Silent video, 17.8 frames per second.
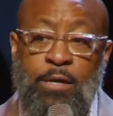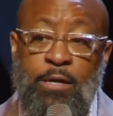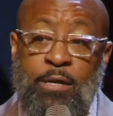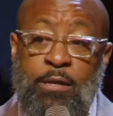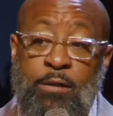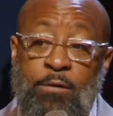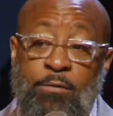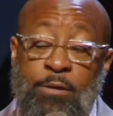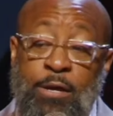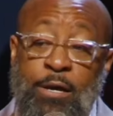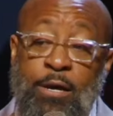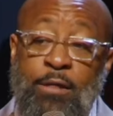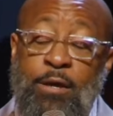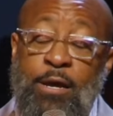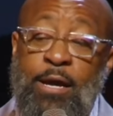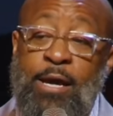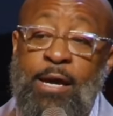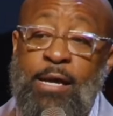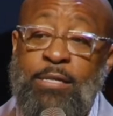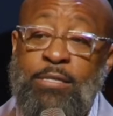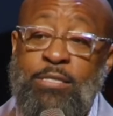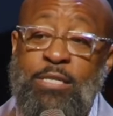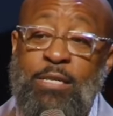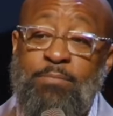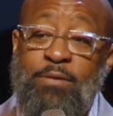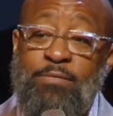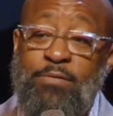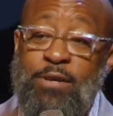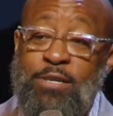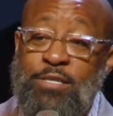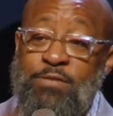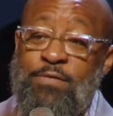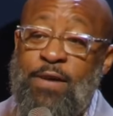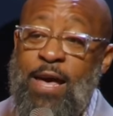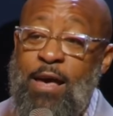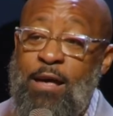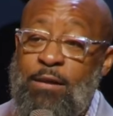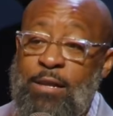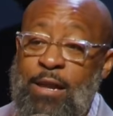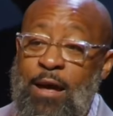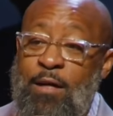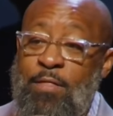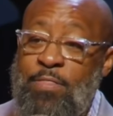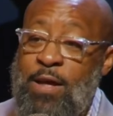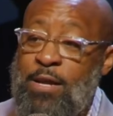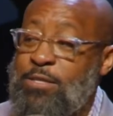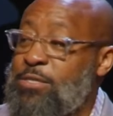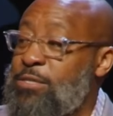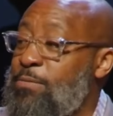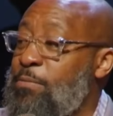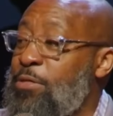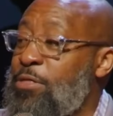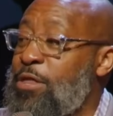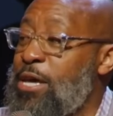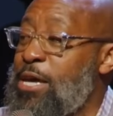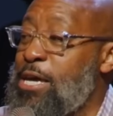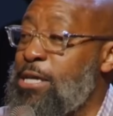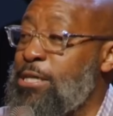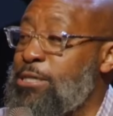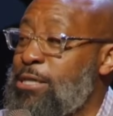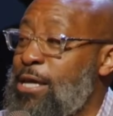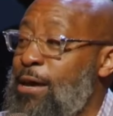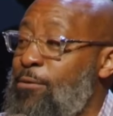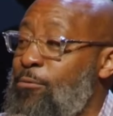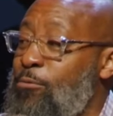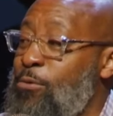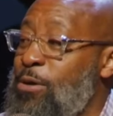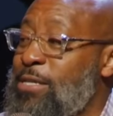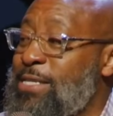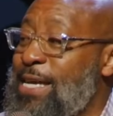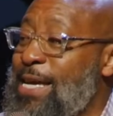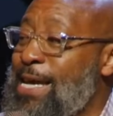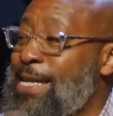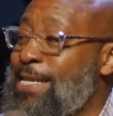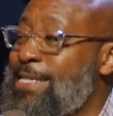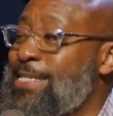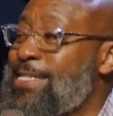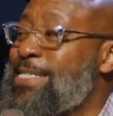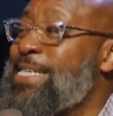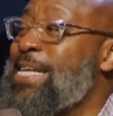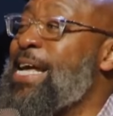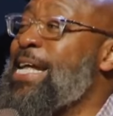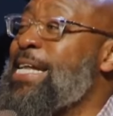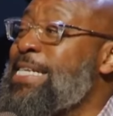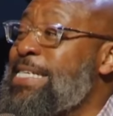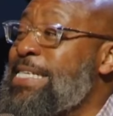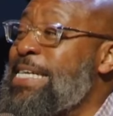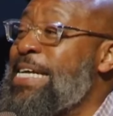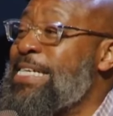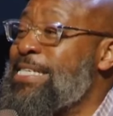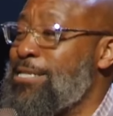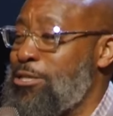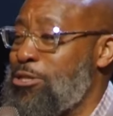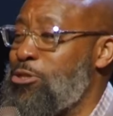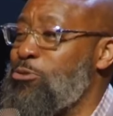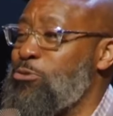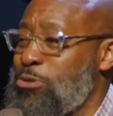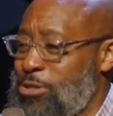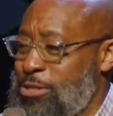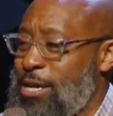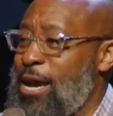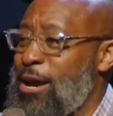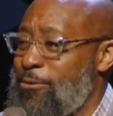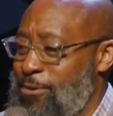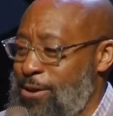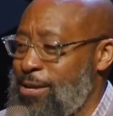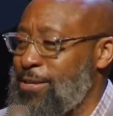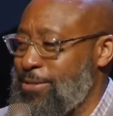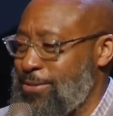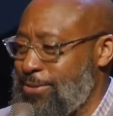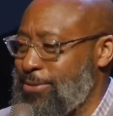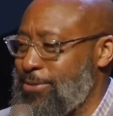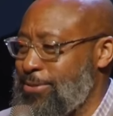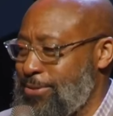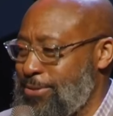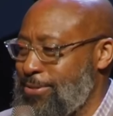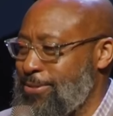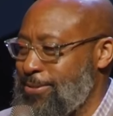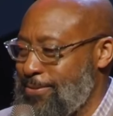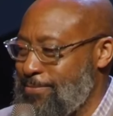And on the other hand, some of us found out that some things that was intended to scare us